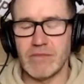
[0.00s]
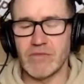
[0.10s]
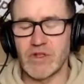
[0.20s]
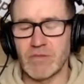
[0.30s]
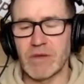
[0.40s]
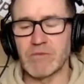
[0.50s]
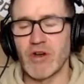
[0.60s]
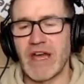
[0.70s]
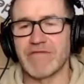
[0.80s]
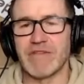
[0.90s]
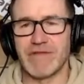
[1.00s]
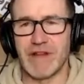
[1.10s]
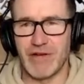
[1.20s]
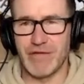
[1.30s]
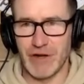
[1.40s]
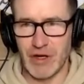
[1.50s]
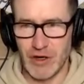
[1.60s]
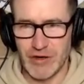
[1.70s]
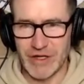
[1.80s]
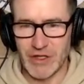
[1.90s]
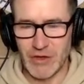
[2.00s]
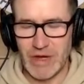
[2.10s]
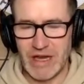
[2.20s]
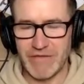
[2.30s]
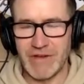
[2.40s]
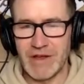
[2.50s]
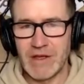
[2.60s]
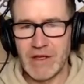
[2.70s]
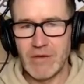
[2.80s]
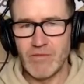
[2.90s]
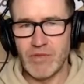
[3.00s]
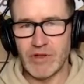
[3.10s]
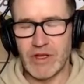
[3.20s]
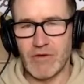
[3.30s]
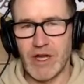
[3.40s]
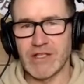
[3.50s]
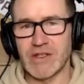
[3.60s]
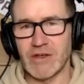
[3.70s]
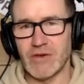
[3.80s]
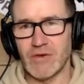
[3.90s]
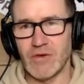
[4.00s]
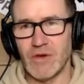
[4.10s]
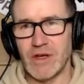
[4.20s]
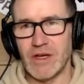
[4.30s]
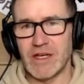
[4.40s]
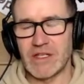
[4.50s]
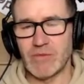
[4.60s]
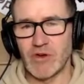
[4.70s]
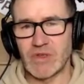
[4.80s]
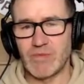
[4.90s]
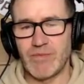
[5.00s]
Some of them don't have the flair for the color that you have, but they're also, I suppose,